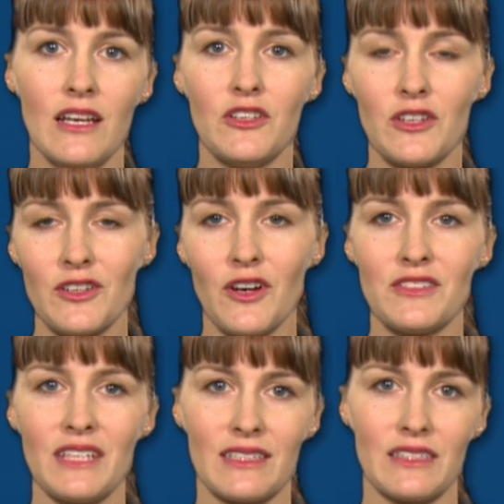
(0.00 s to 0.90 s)
you can
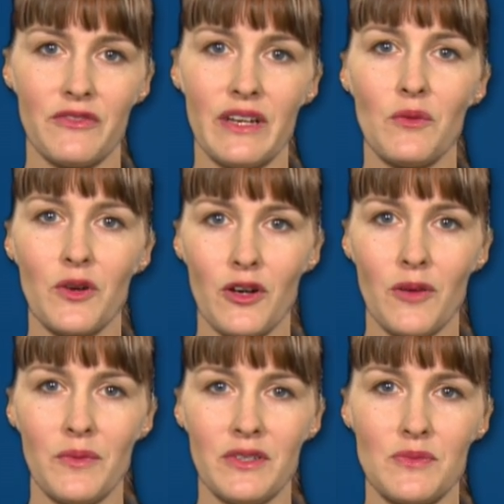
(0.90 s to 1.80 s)
contact the Fair Work
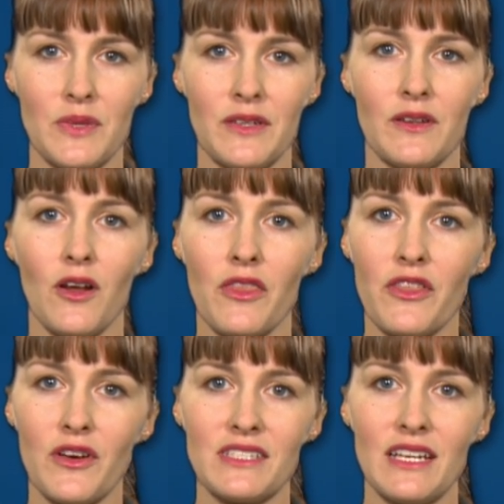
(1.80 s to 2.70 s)
Ombudsman on
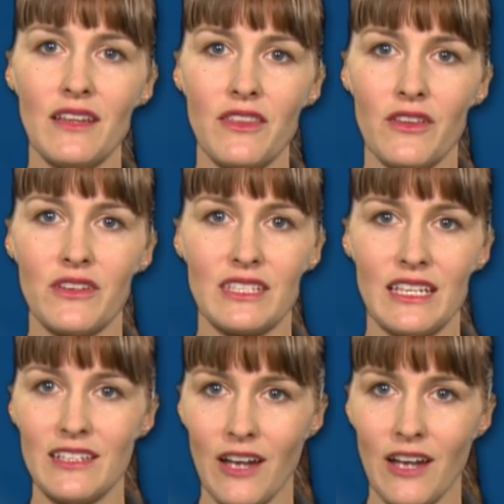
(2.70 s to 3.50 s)
13 13